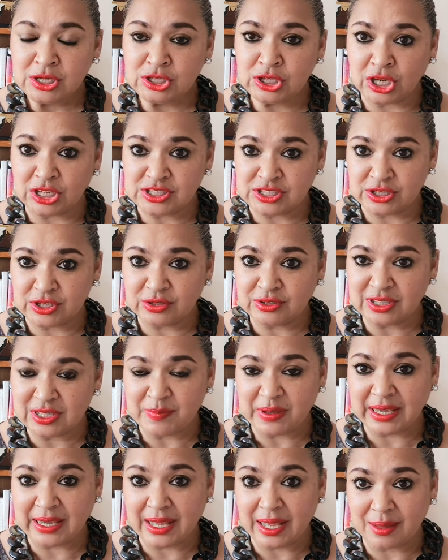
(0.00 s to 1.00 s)
not
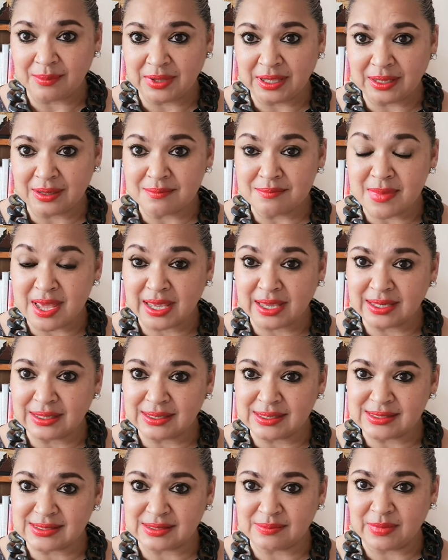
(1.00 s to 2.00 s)
only becoming a
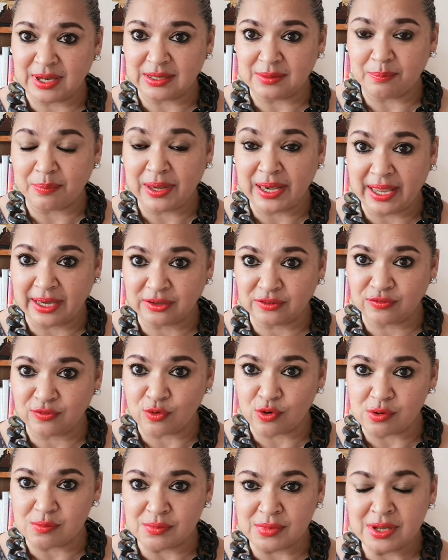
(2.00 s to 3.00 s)
mechanism and a
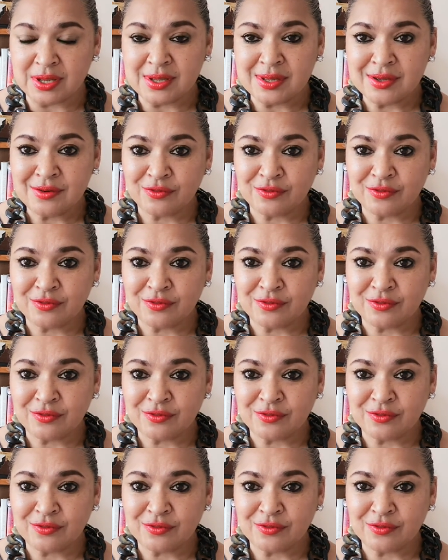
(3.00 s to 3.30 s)
platform